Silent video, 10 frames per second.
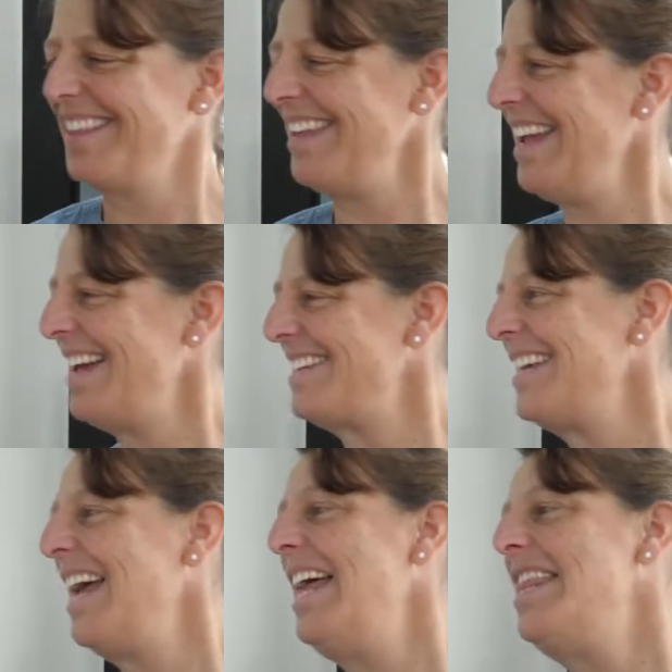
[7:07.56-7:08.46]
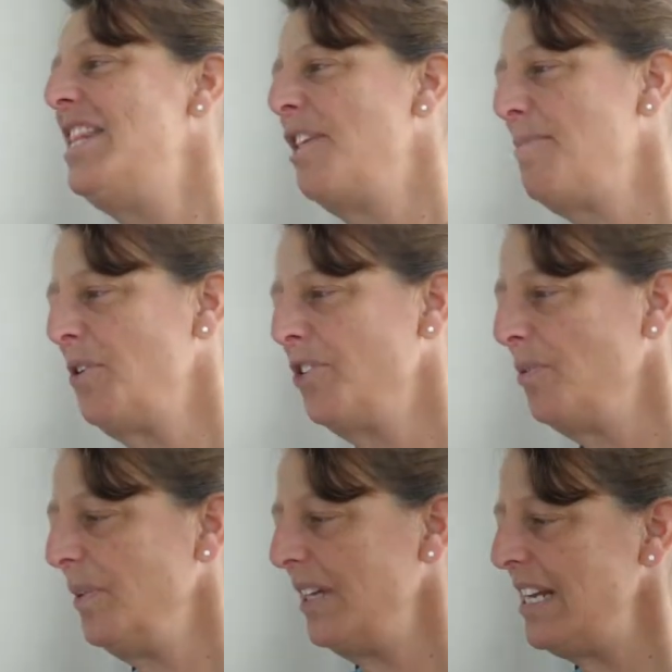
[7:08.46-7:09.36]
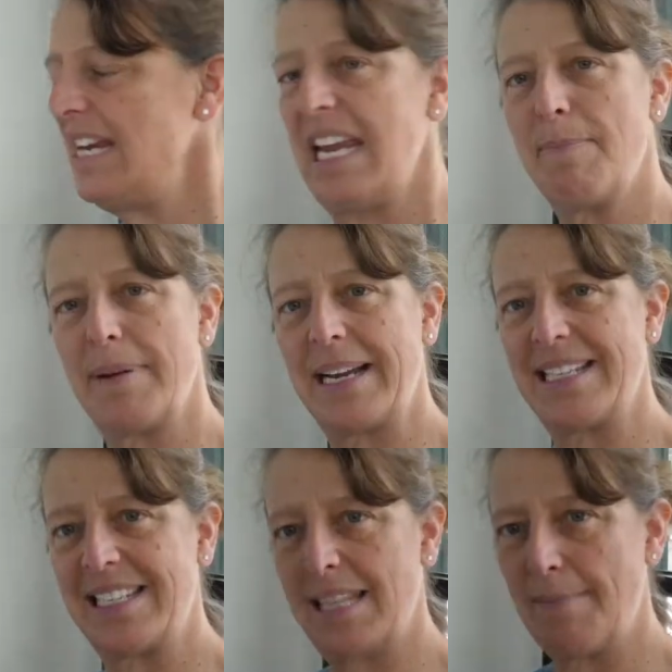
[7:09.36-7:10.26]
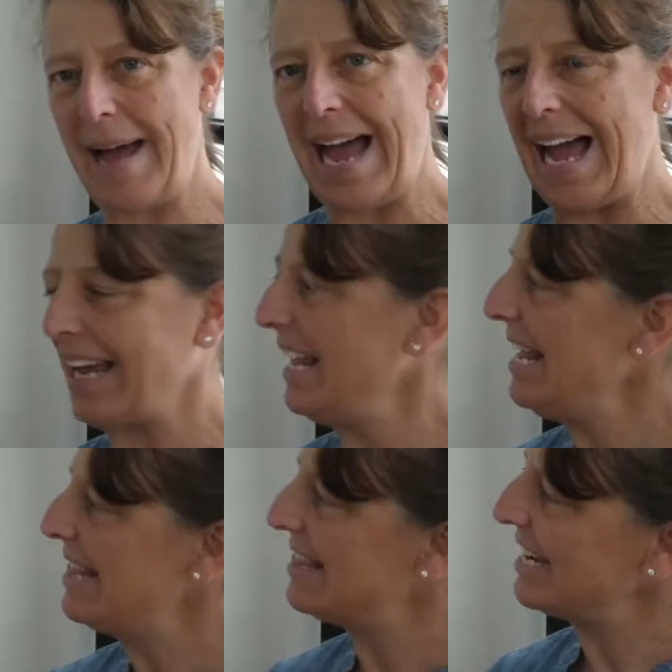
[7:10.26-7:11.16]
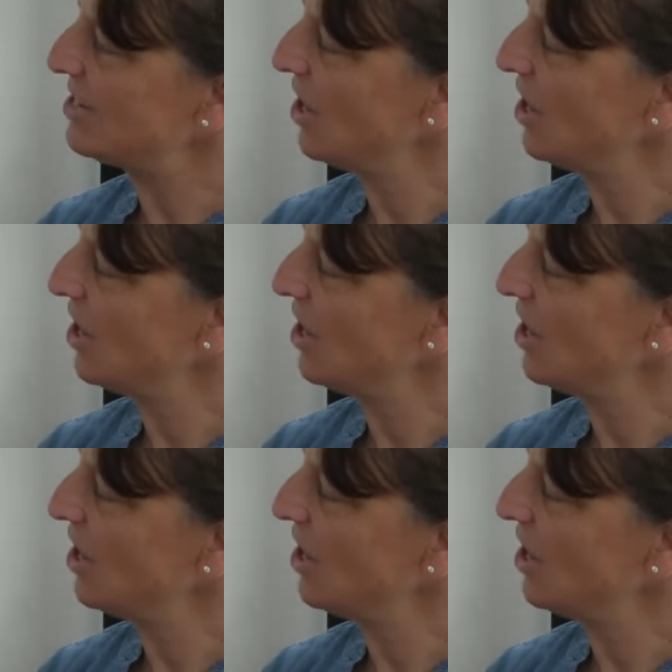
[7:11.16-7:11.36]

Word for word: The end. These books are really neat because at the back they